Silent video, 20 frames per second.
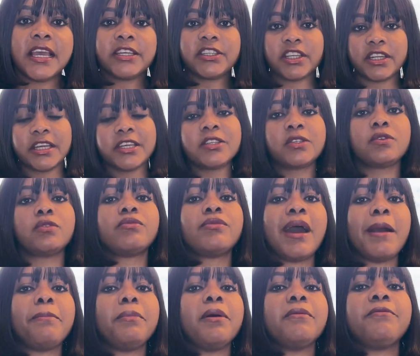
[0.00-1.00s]
She needs to
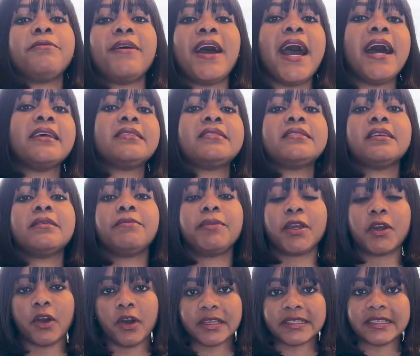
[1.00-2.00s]
wrap up fast
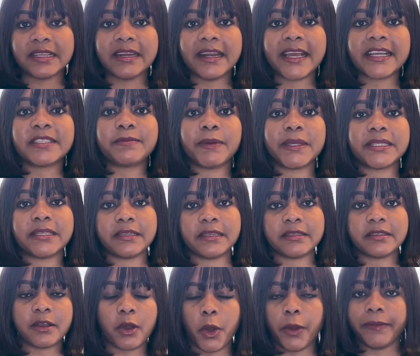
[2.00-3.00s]
because the next person
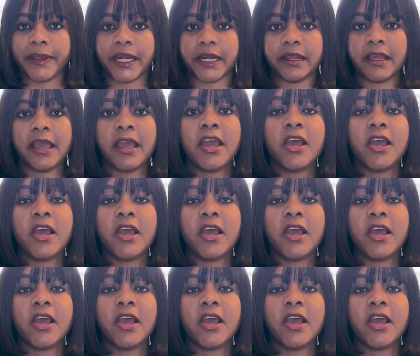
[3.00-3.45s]
is coming.